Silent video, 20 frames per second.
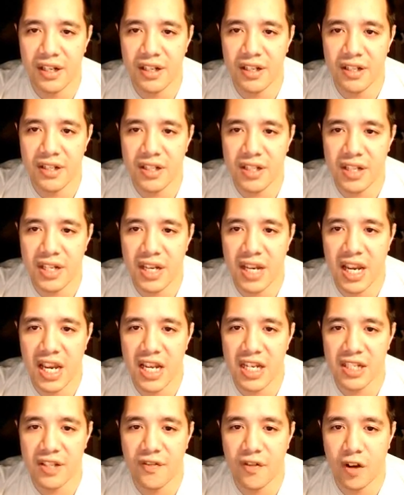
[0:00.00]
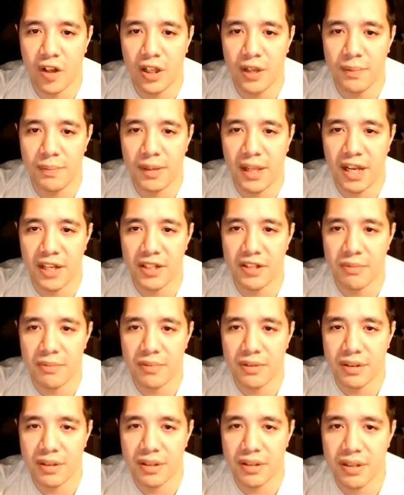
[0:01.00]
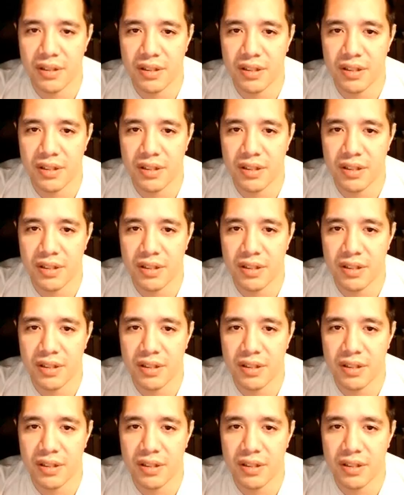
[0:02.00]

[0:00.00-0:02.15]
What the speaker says: She has fallen blossoms.